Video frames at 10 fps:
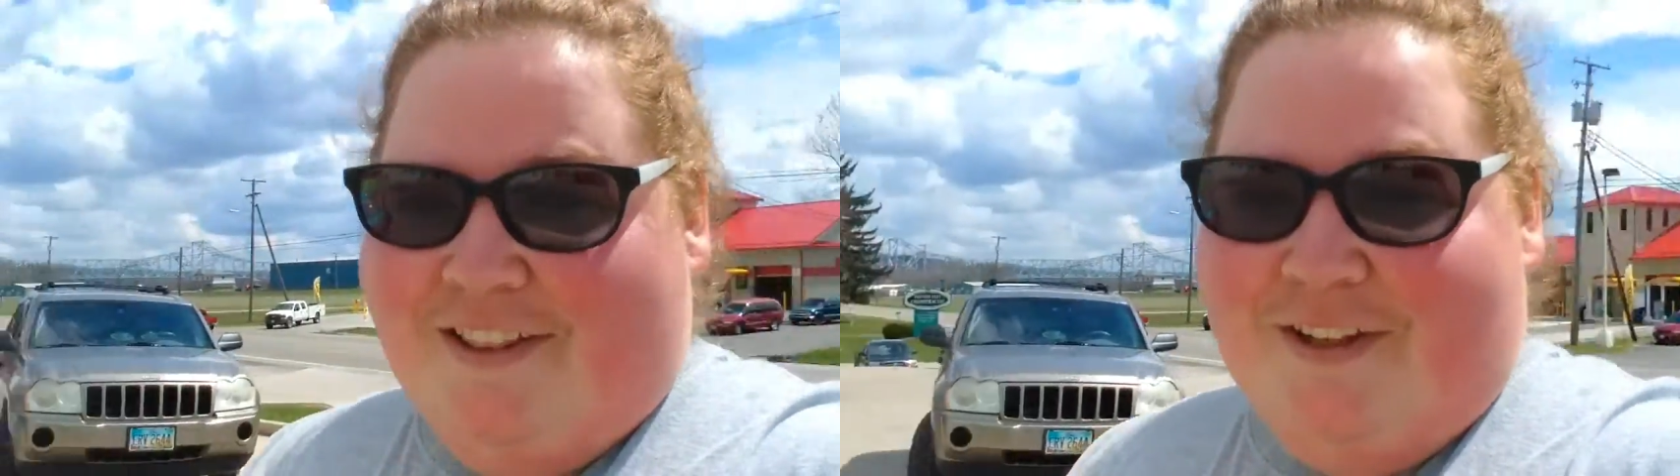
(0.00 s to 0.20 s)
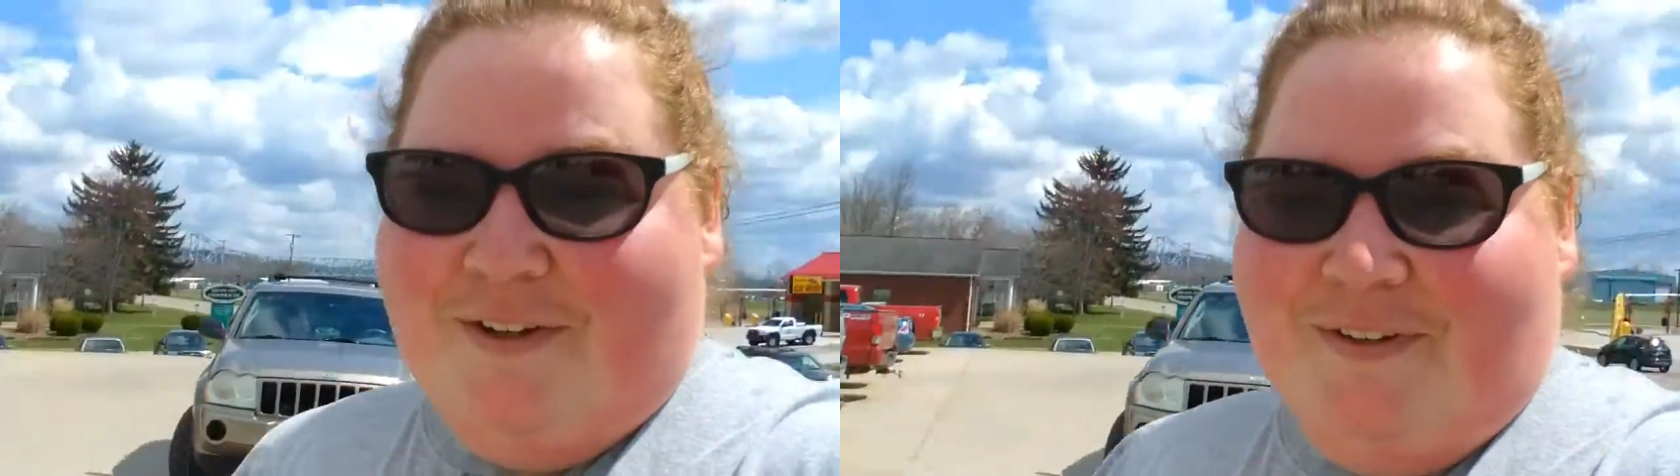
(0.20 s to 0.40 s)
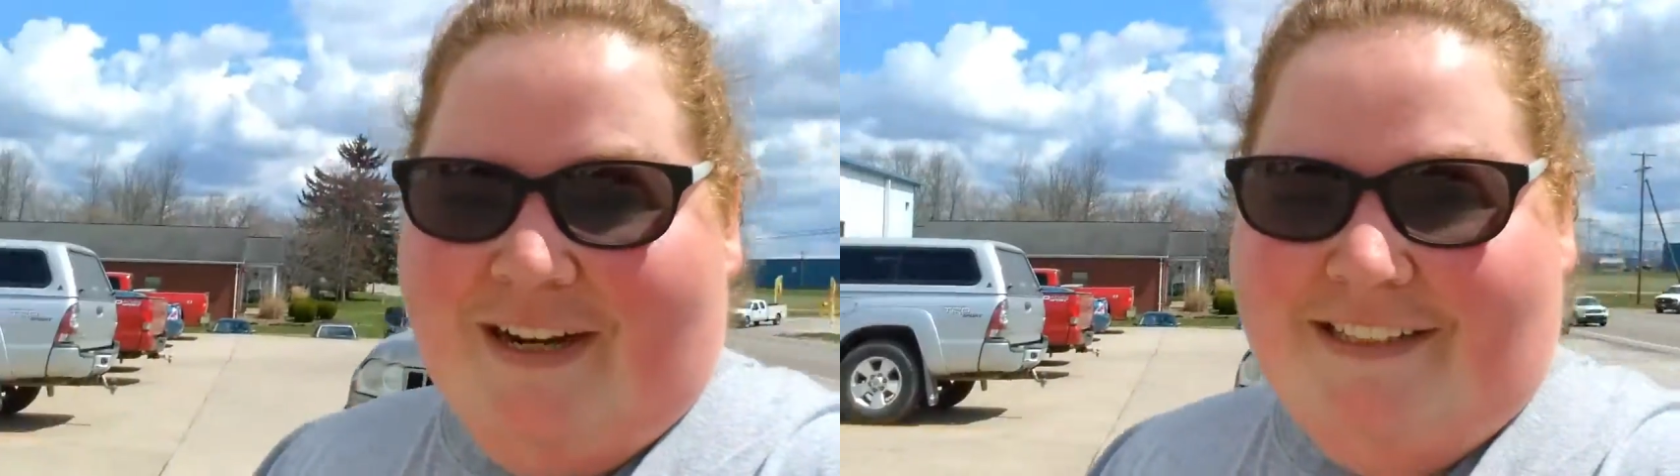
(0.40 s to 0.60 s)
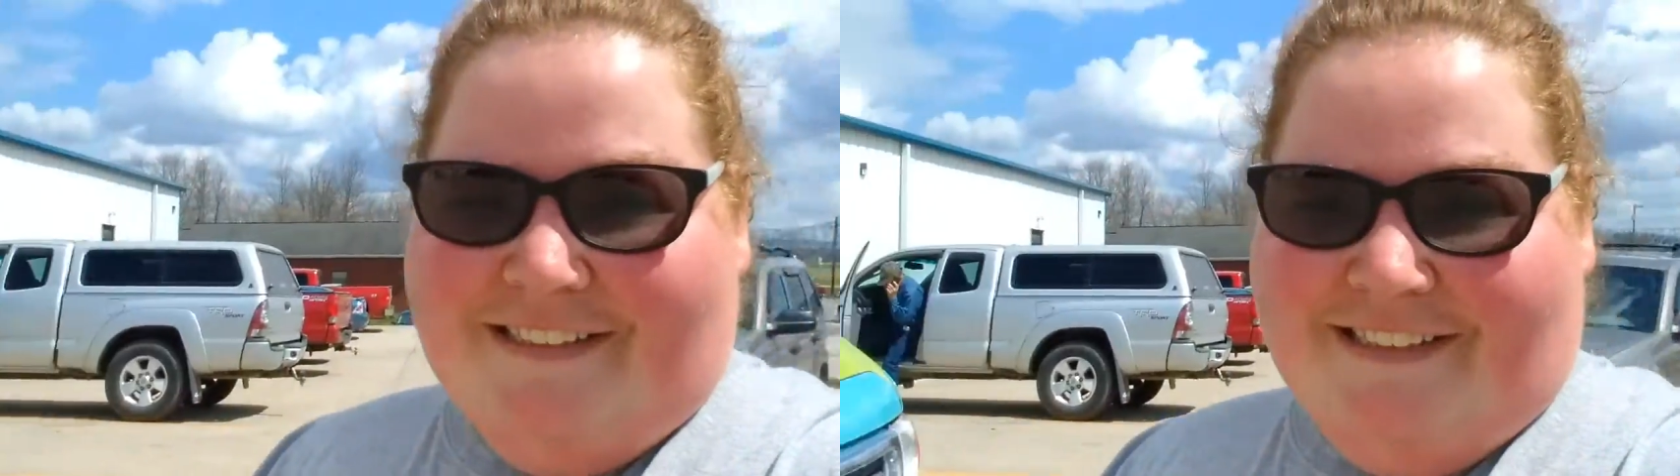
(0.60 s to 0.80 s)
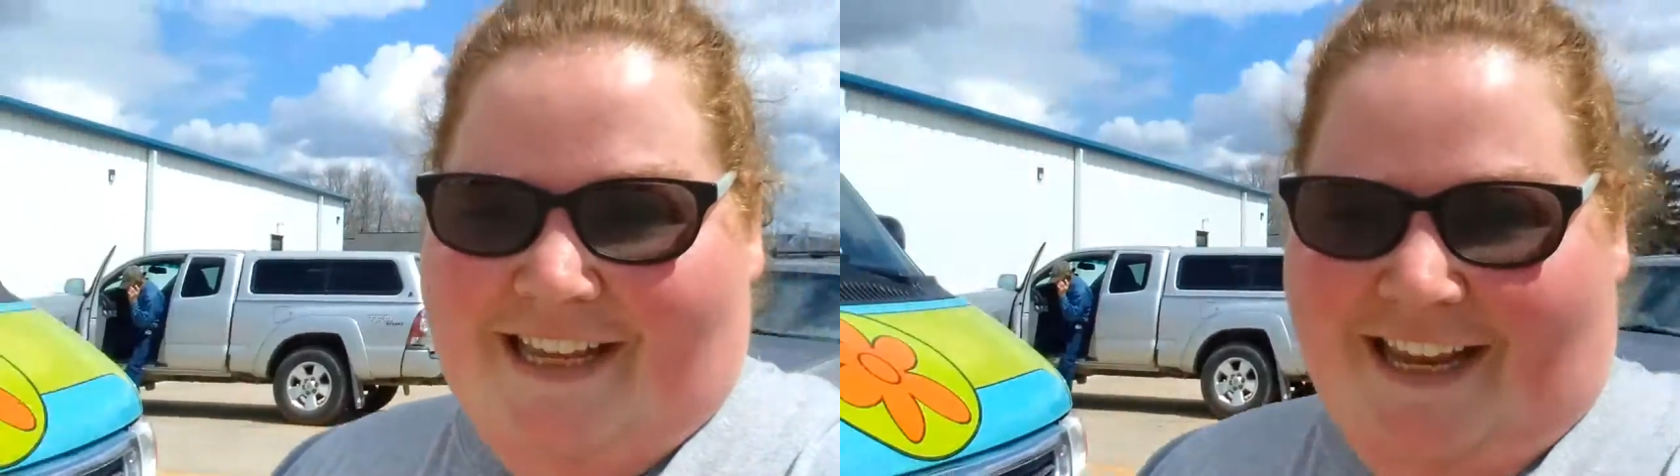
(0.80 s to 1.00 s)
look what I
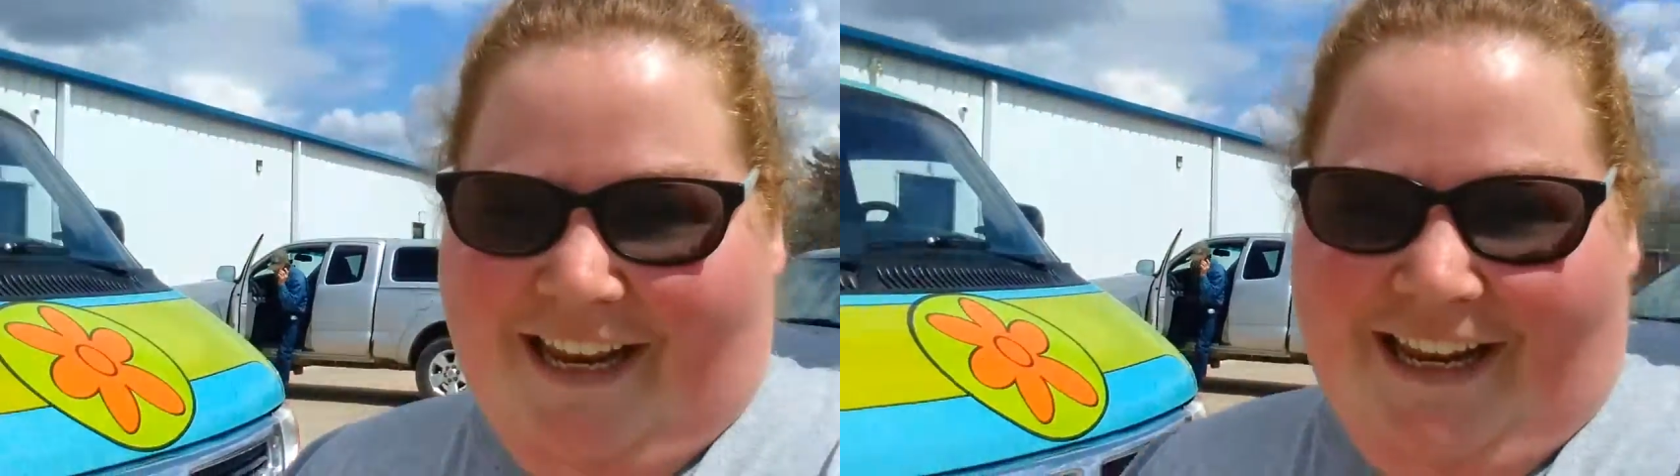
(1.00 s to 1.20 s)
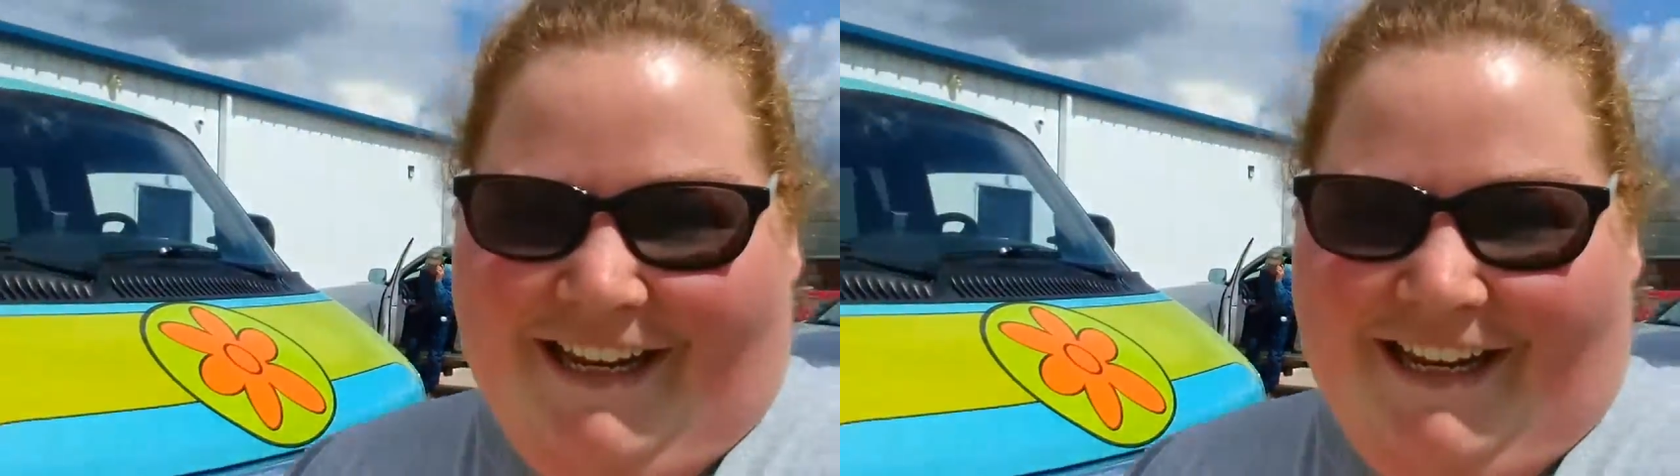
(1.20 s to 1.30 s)
see.